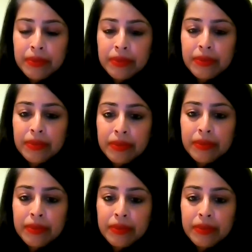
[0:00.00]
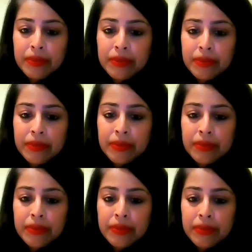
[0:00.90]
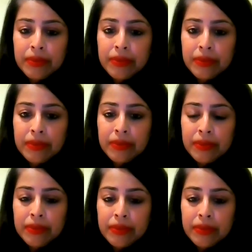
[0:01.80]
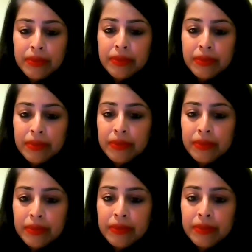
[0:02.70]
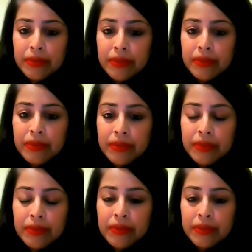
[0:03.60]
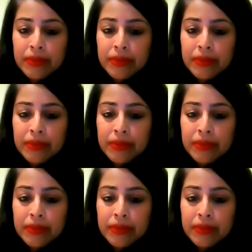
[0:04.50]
The person shown says nothing.